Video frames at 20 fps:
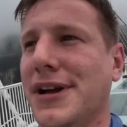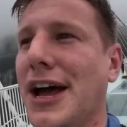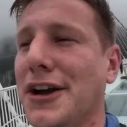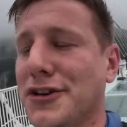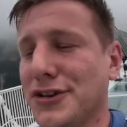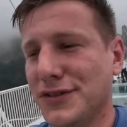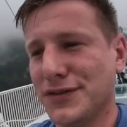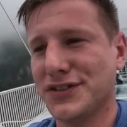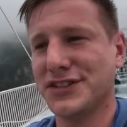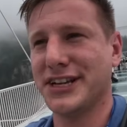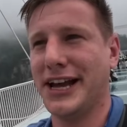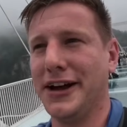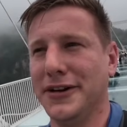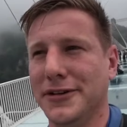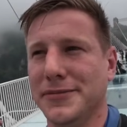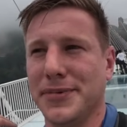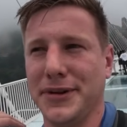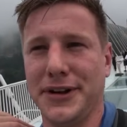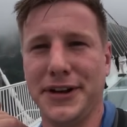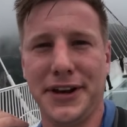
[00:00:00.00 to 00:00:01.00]
I could have sat
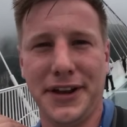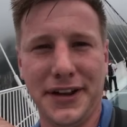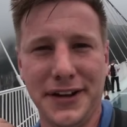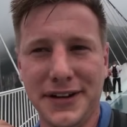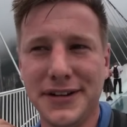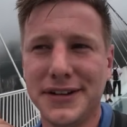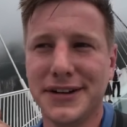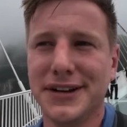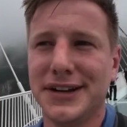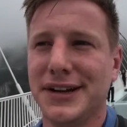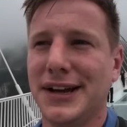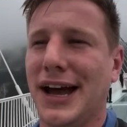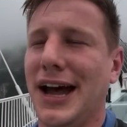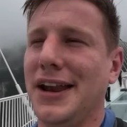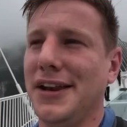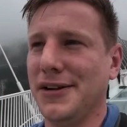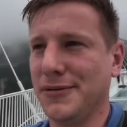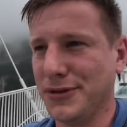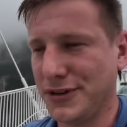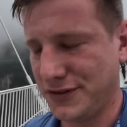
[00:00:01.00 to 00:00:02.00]
up earlier
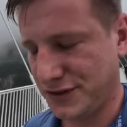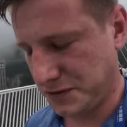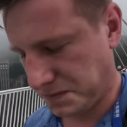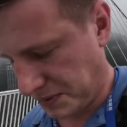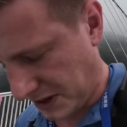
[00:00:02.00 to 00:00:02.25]
and it would have just